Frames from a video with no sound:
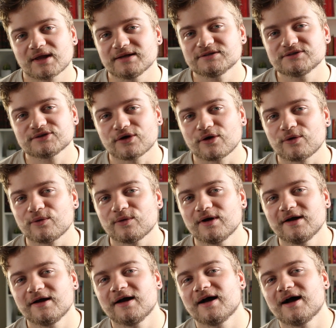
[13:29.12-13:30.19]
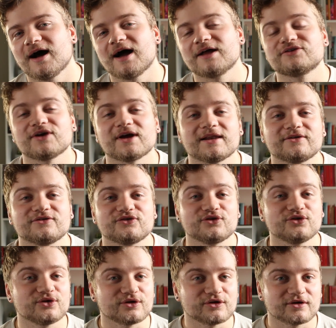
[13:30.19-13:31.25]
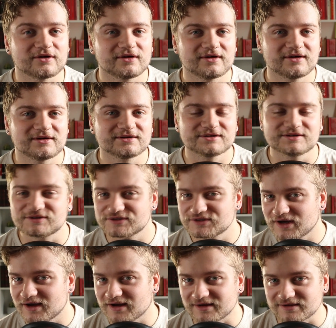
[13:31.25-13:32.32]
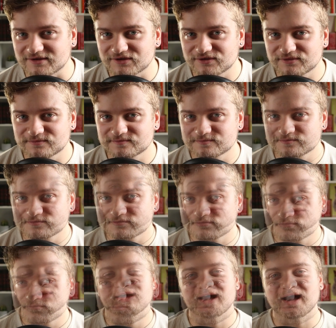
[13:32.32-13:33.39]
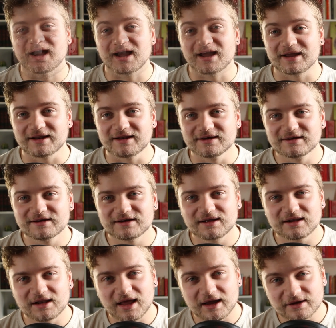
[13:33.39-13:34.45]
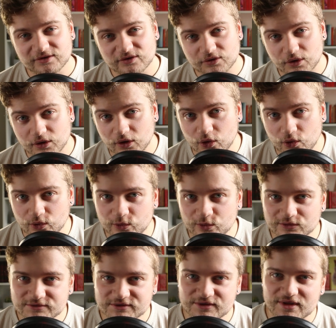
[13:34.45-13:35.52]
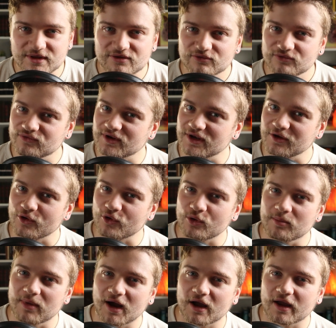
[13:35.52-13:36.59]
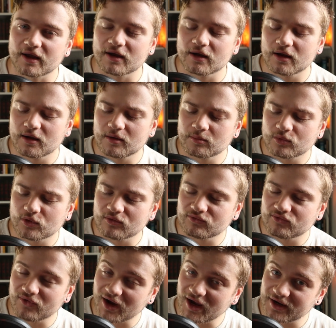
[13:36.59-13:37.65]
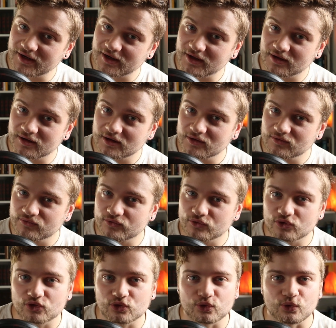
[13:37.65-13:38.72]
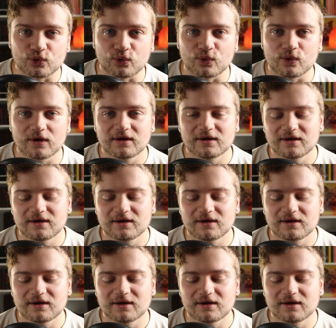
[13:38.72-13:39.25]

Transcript: And so, I challenge you to start. I'd like to close this video by providing for you